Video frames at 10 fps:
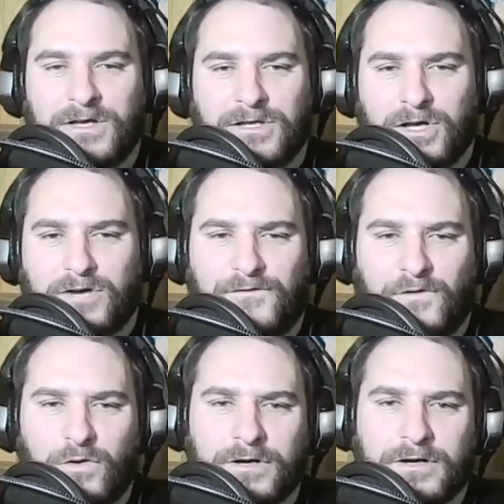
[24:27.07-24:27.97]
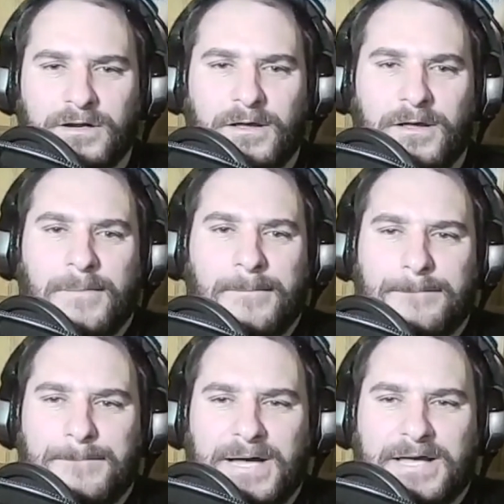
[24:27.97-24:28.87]
Look for
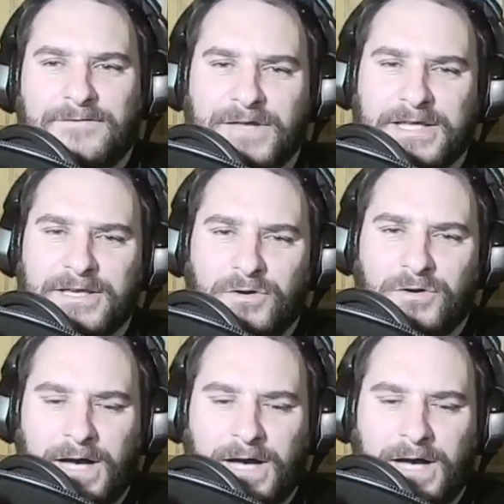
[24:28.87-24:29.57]
my video